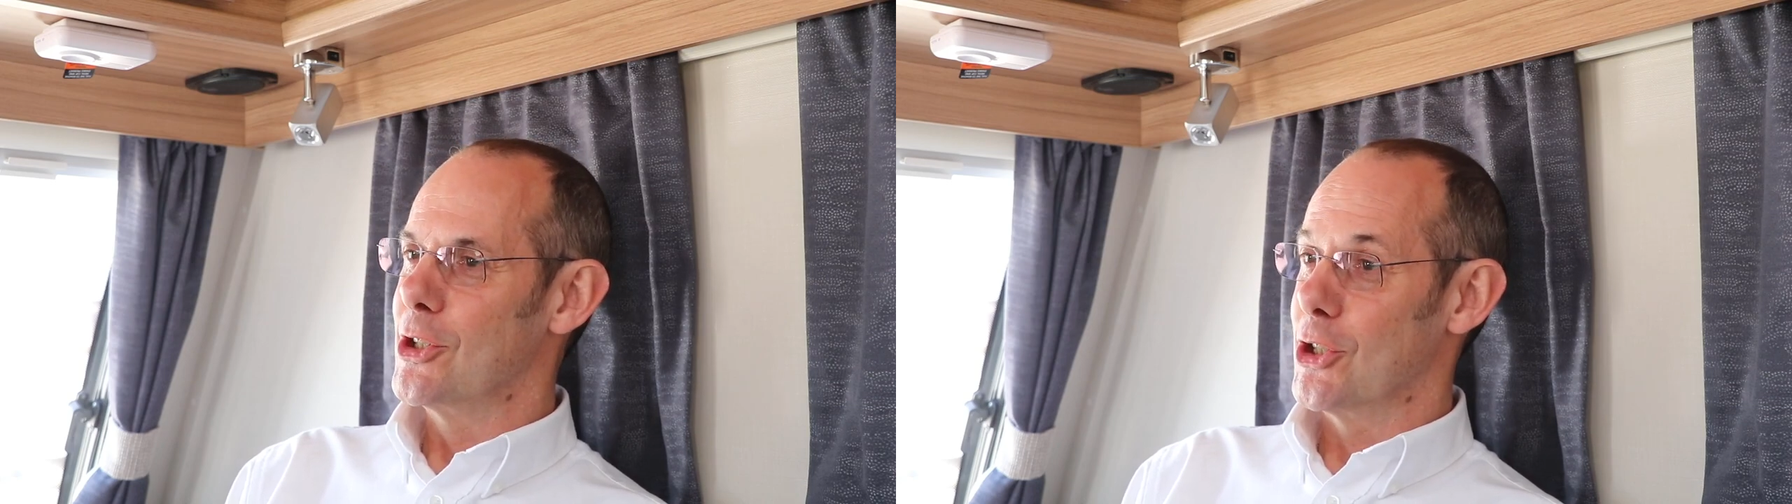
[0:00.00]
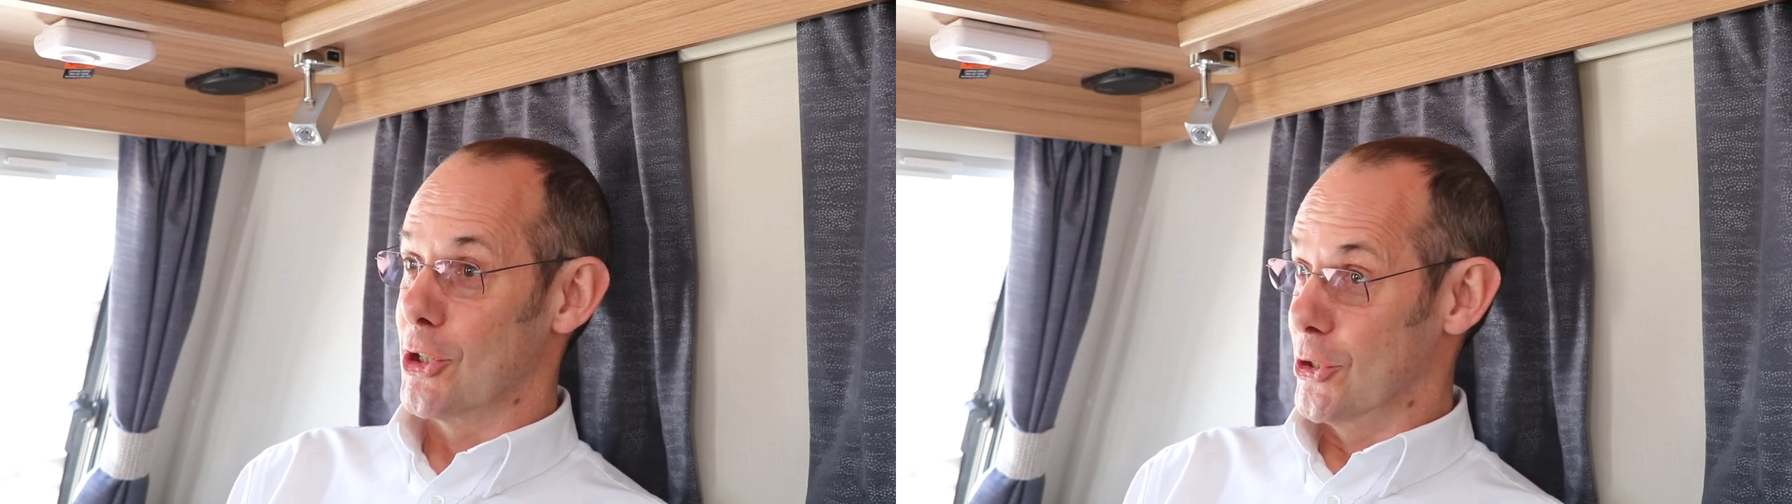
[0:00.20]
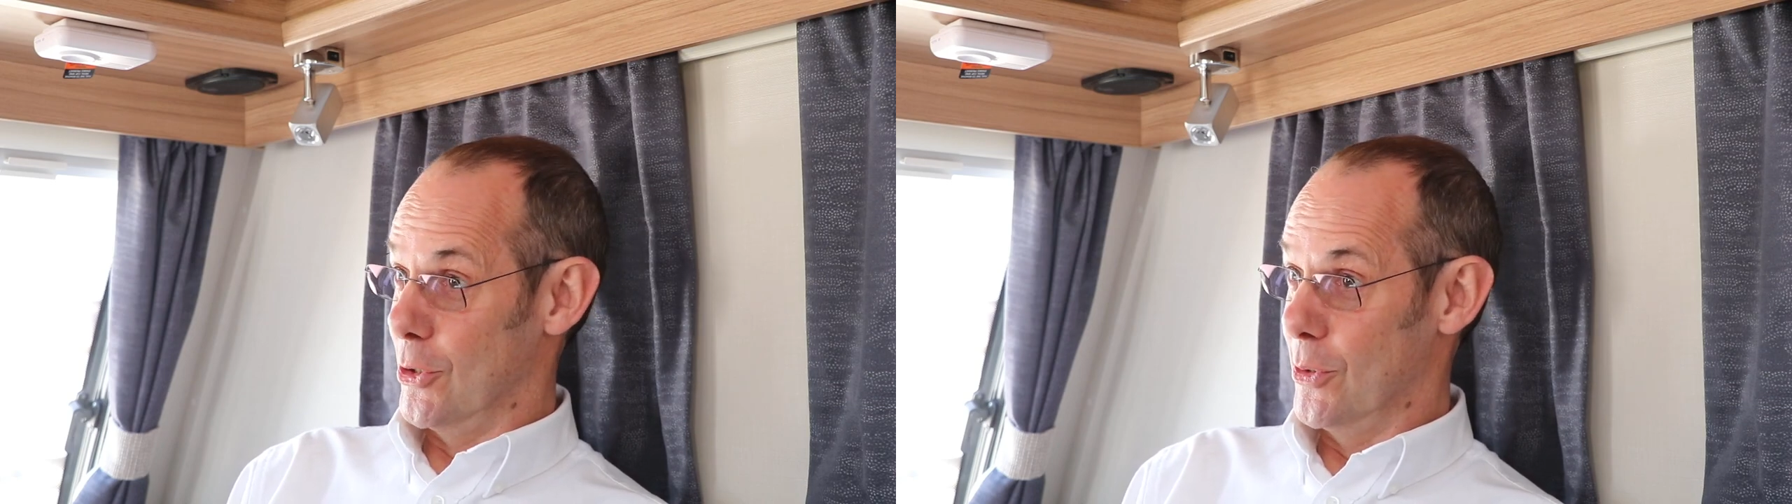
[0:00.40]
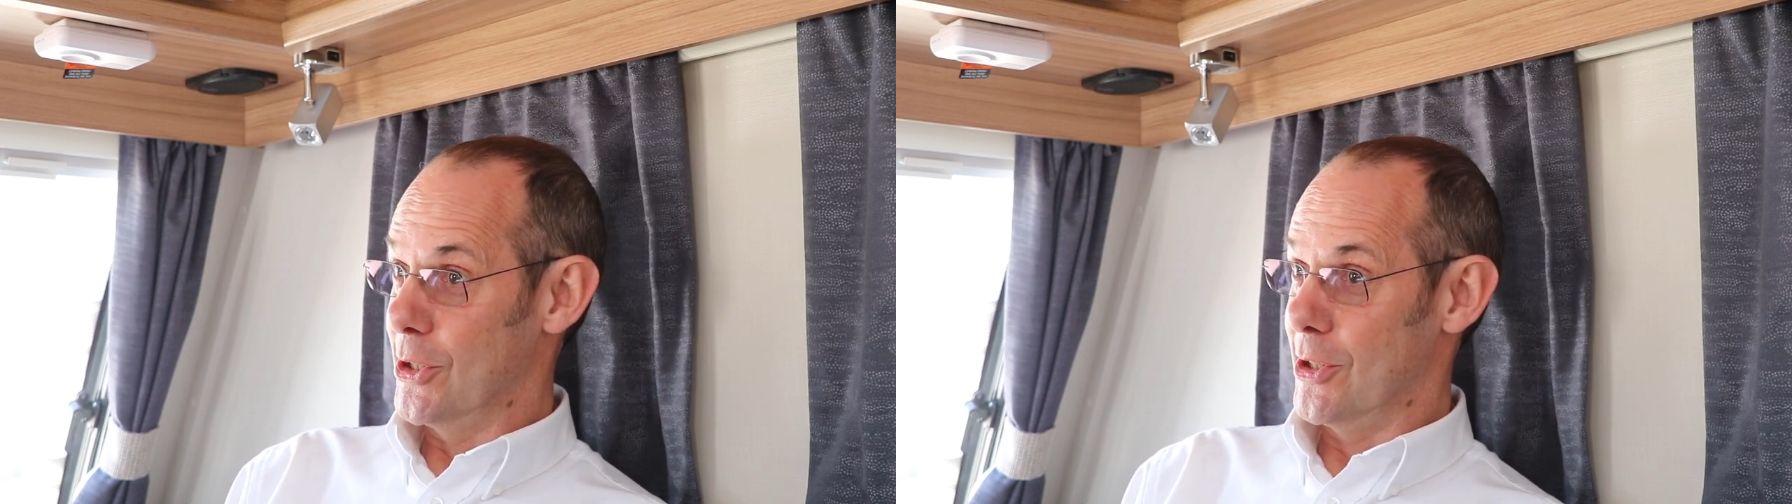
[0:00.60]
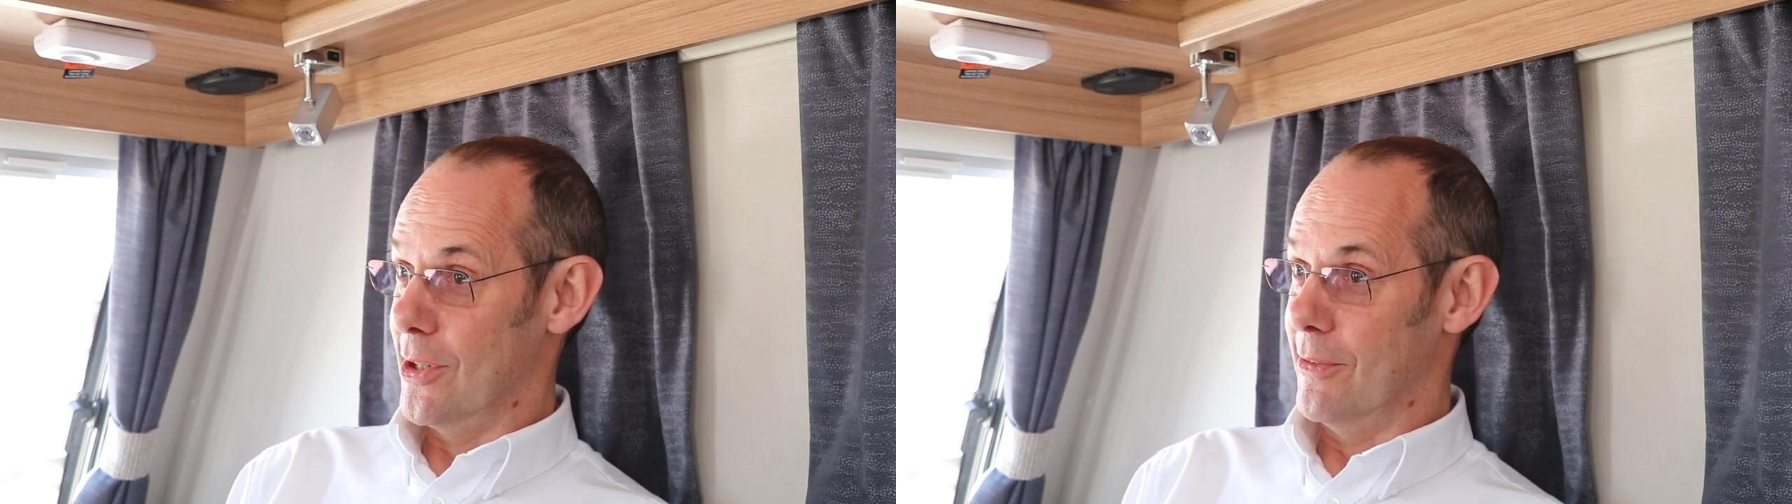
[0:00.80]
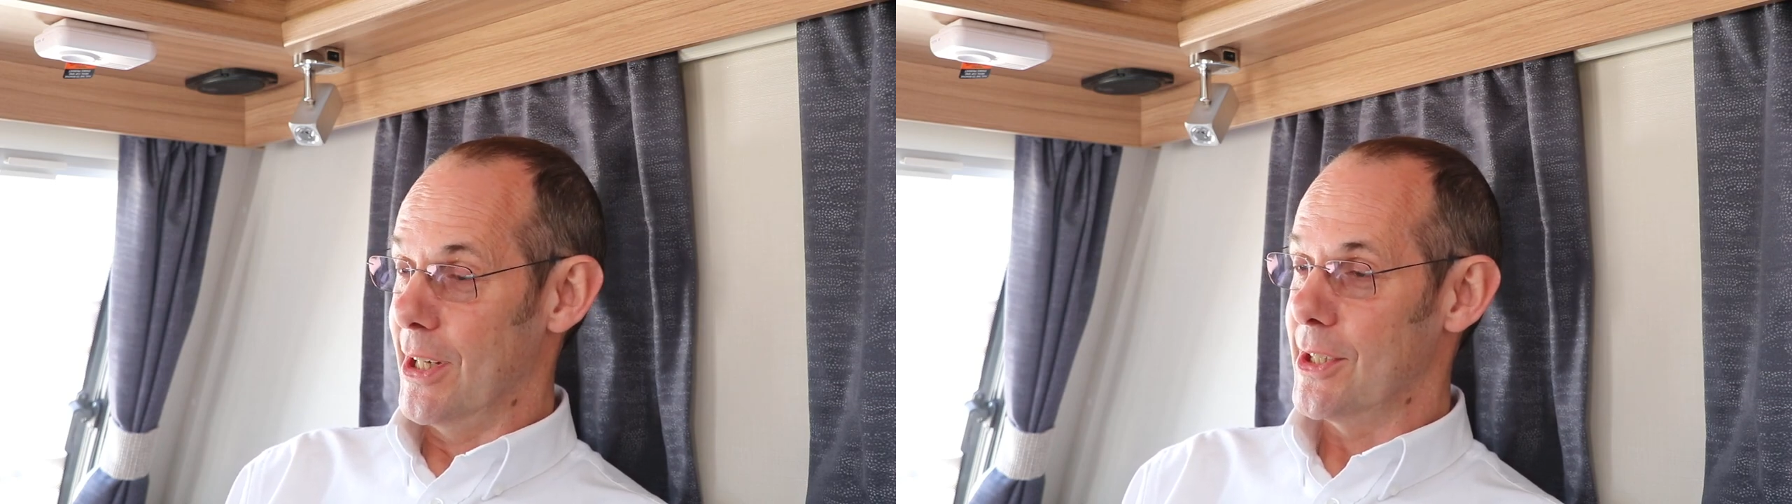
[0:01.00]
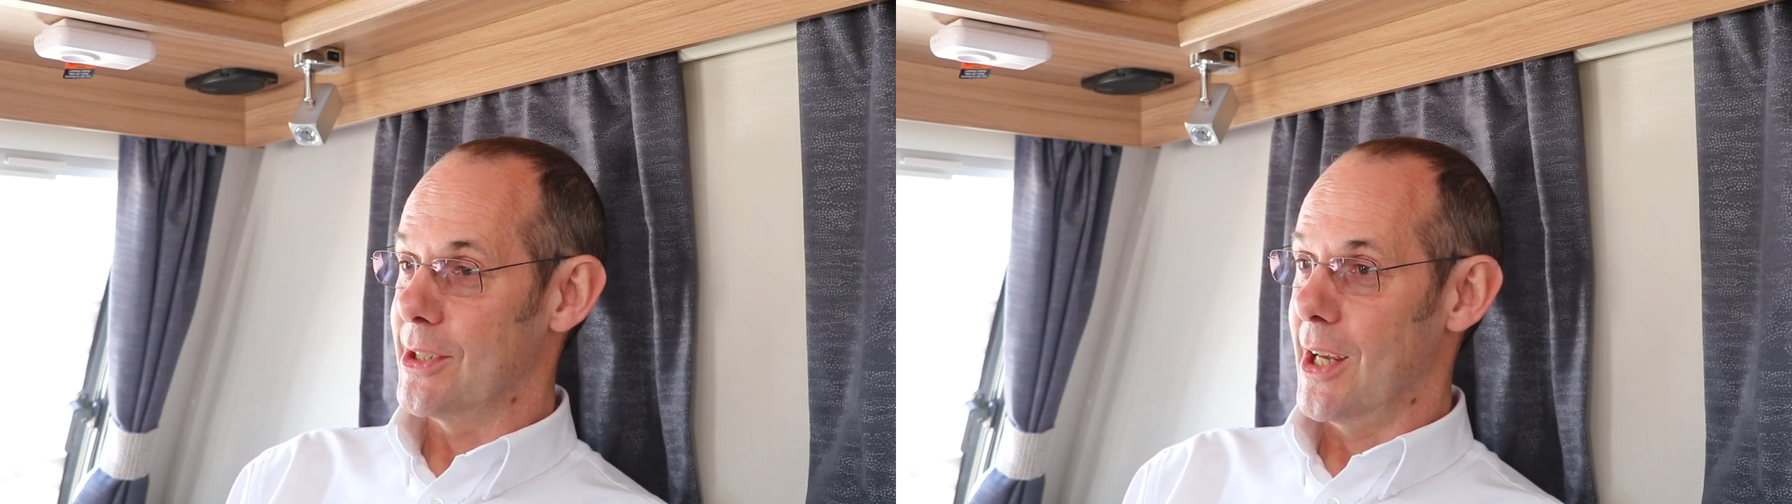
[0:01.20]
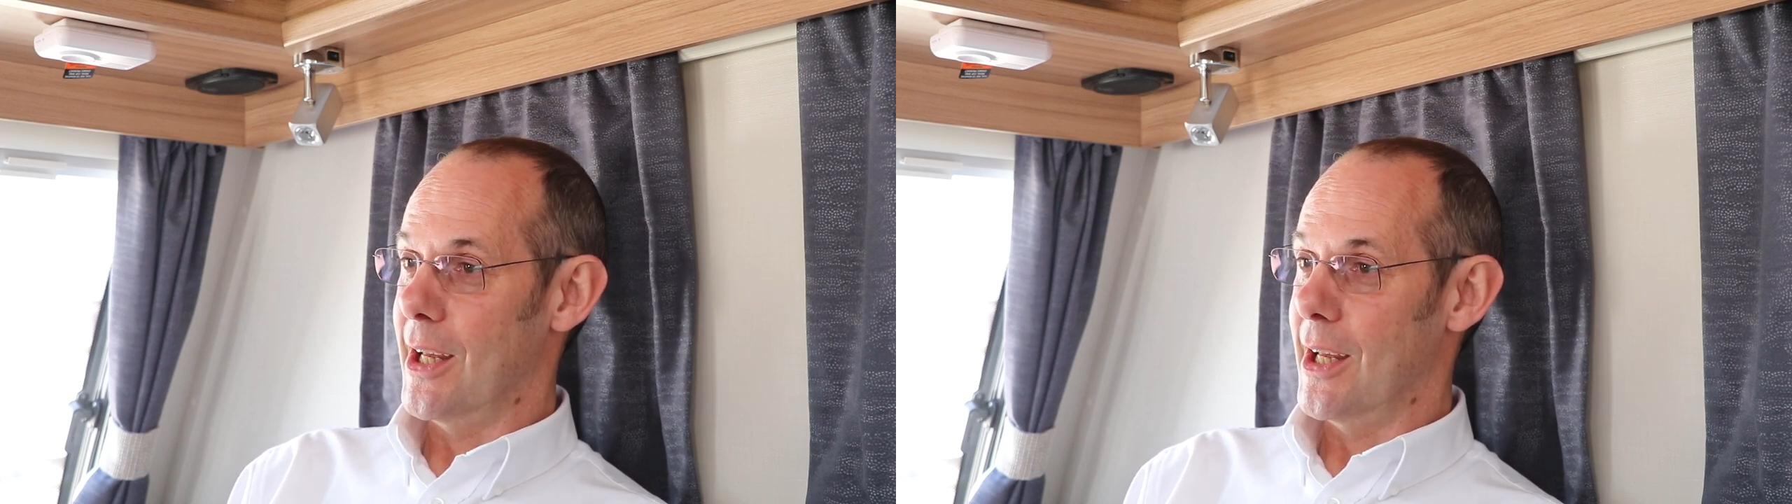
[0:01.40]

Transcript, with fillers: just do the service